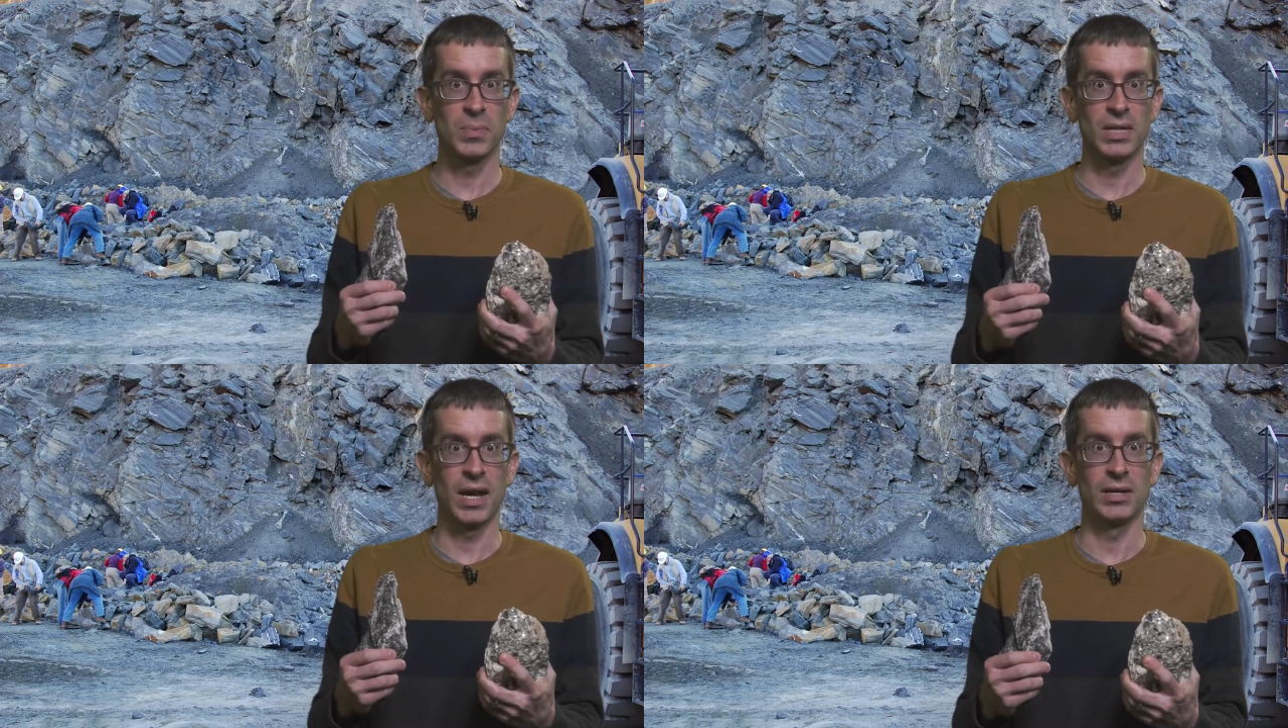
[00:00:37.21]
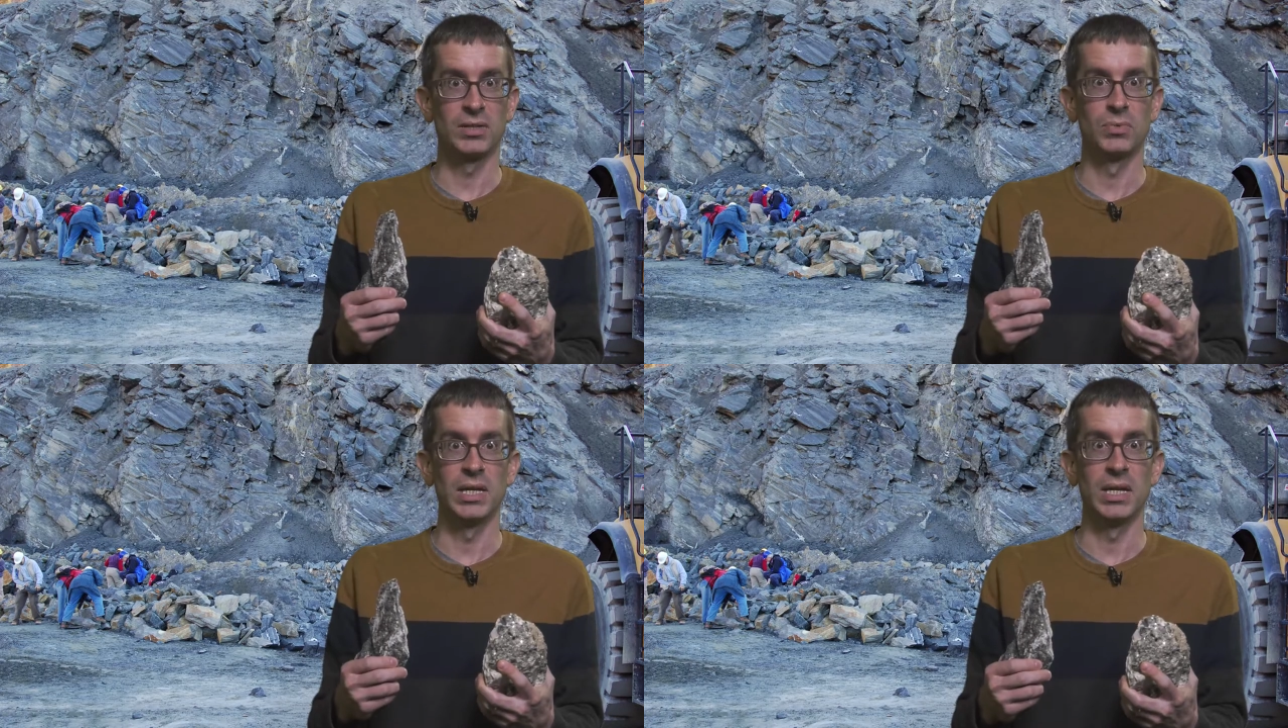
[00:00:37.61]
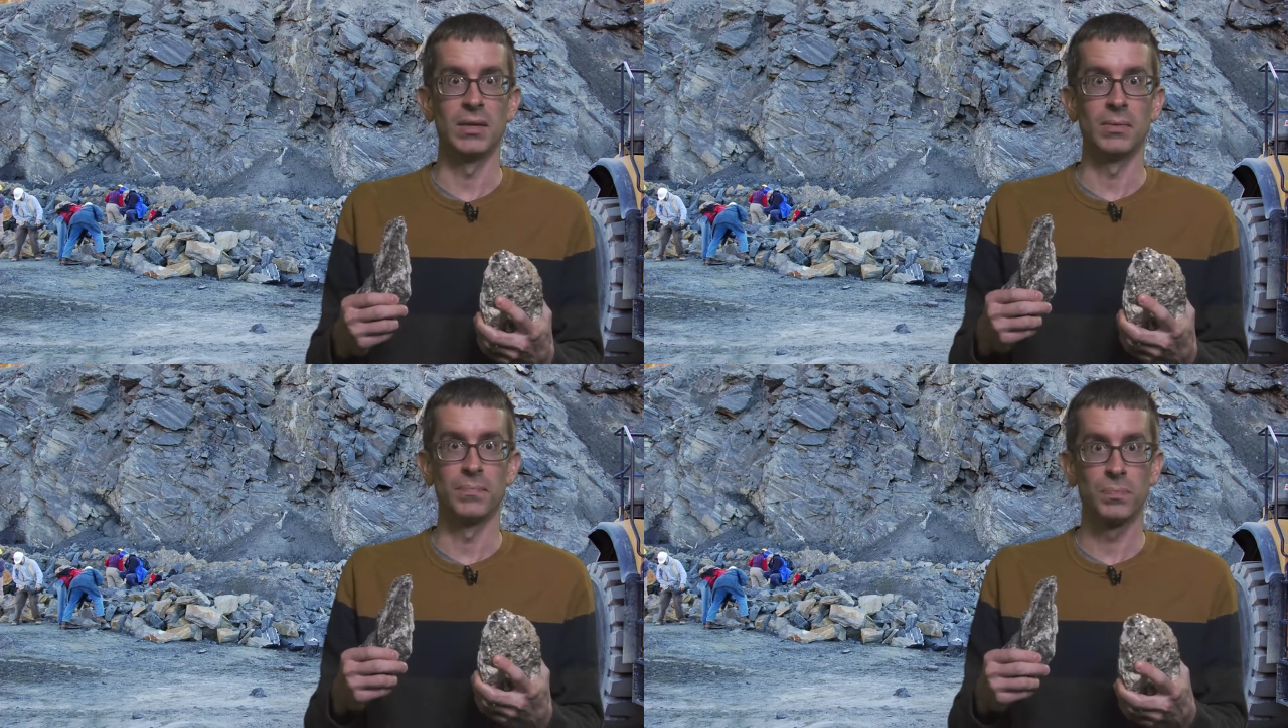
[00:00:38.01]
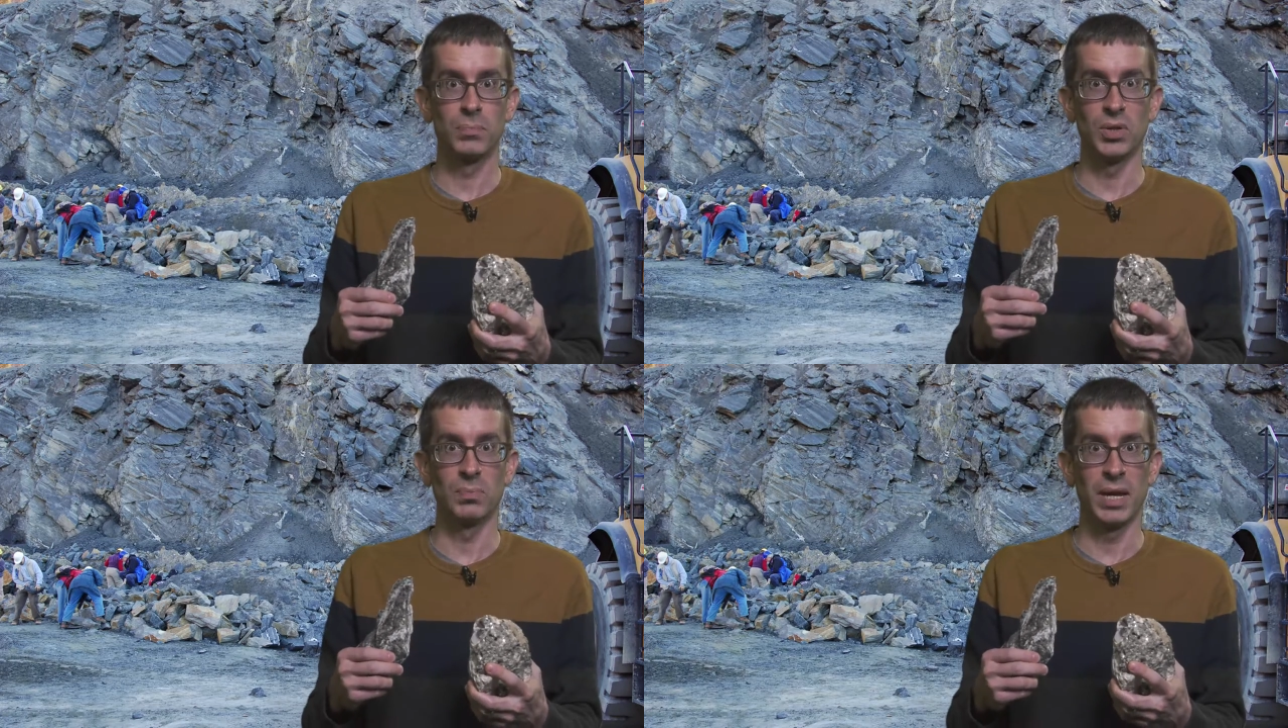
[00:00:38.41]
And how do we
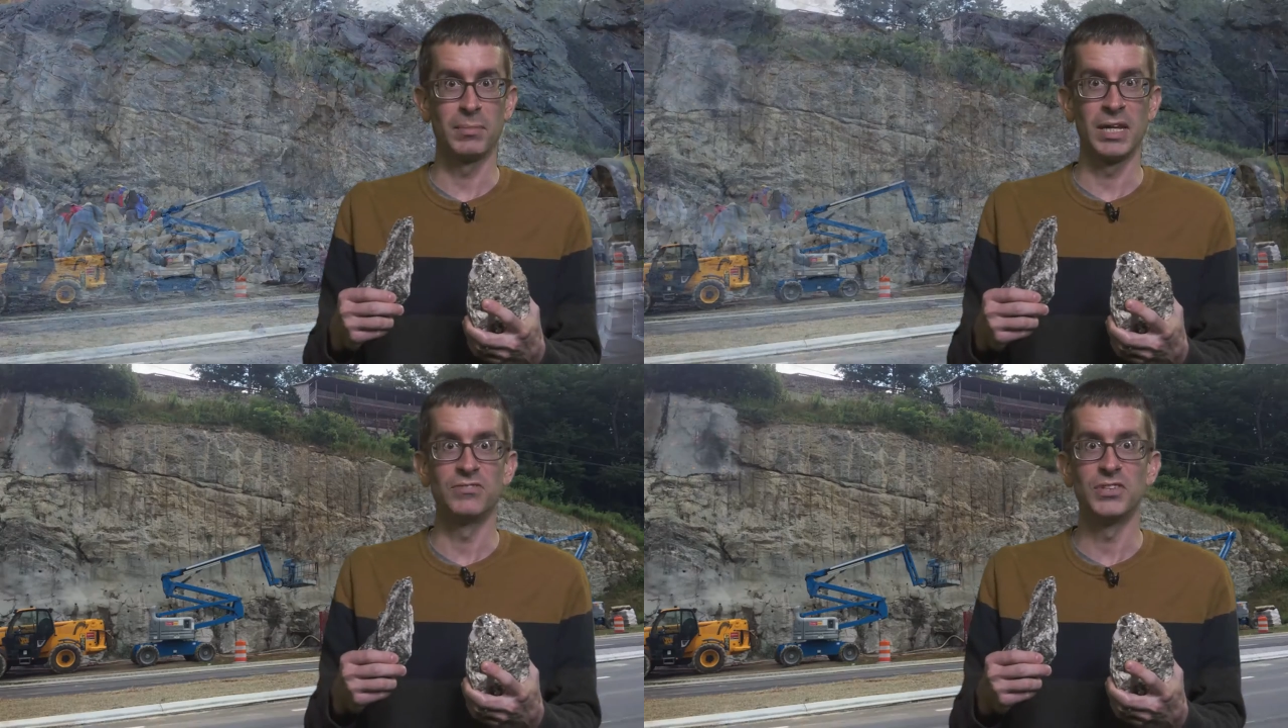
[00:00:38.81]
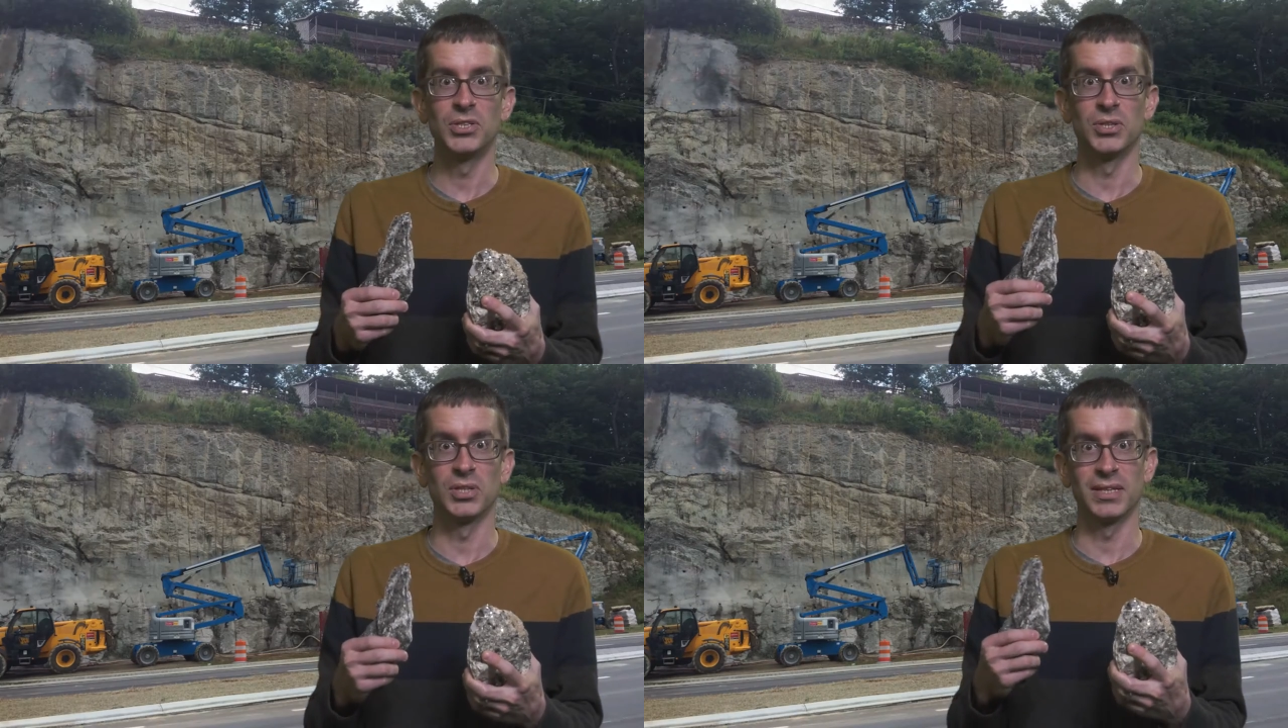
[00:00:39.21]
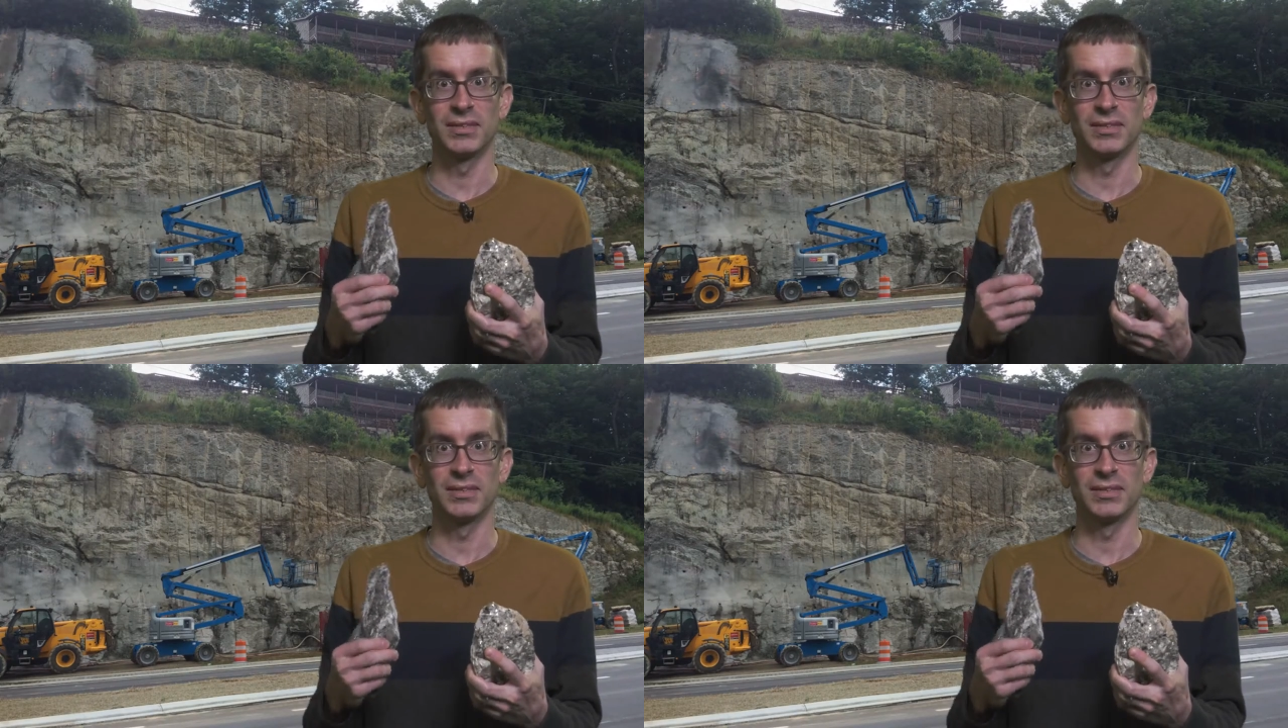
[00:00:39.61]
build man-made features like